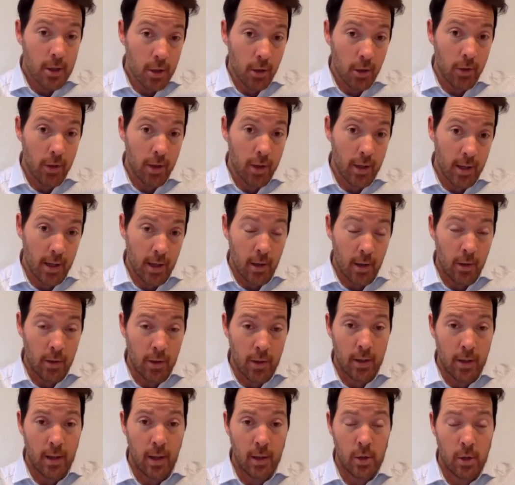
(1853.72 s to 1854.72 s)
on the on
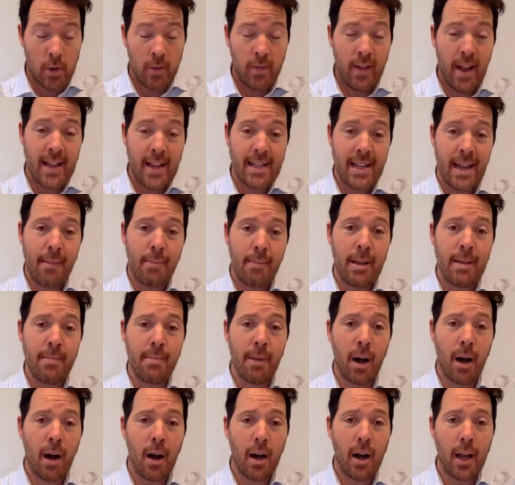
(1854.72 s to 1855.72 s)
the sort of SME
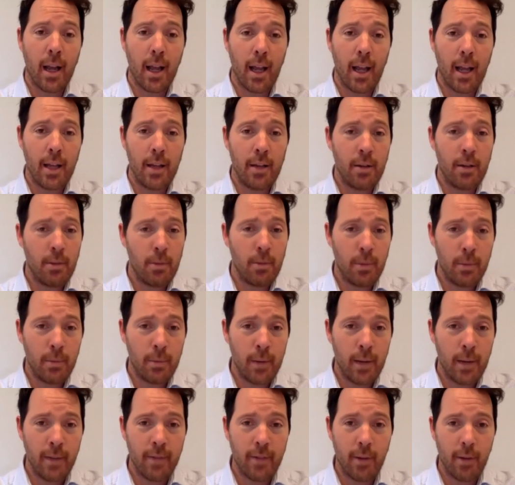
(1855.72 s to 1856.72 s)
market. And you know, we
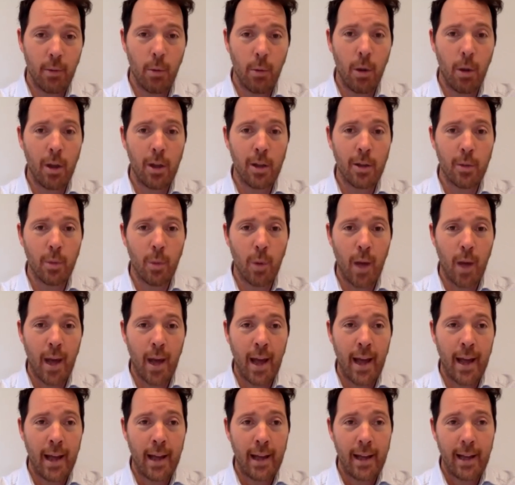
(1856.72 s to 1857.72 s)
live in a world
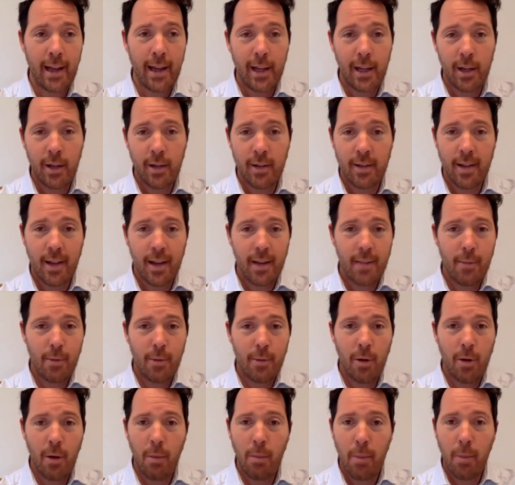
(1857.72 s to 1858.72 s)
where you know, it's getting more
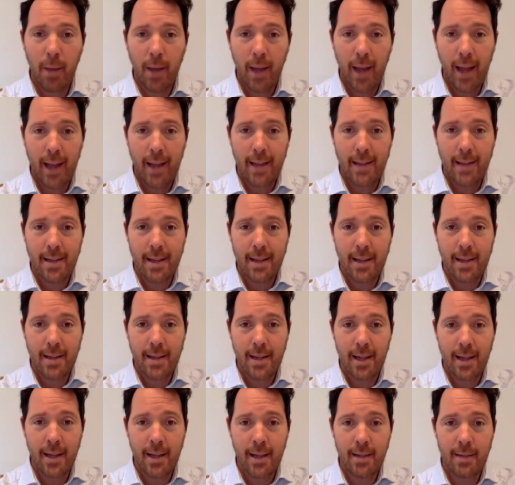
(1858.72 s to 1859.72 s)
complicated
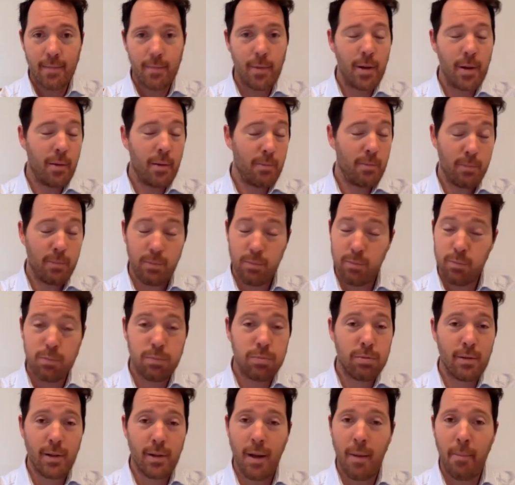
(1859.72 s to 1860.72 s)
and, you know,
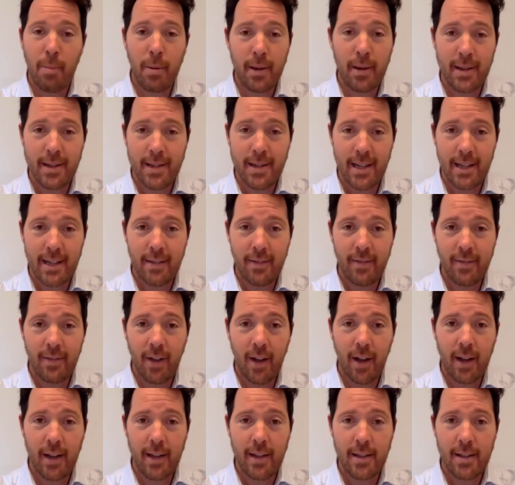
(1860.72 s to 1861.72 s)
companies need
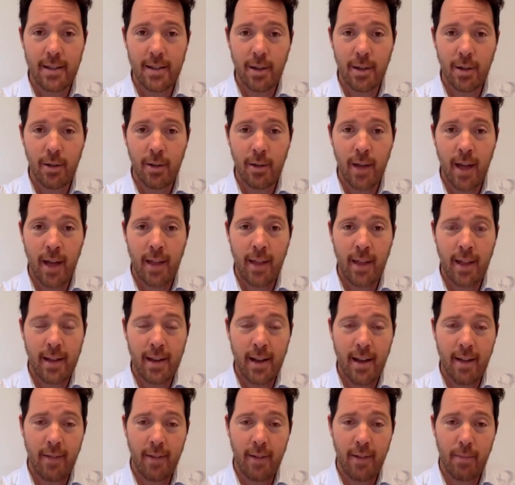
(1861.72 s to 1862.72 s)
advice. So they're, they're
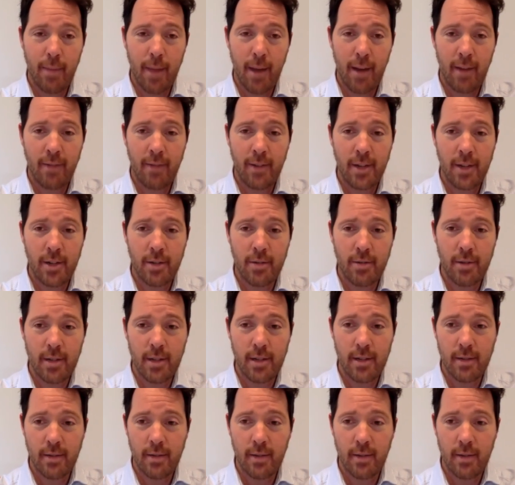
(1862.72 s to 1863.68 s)
definitely beneficiaries of,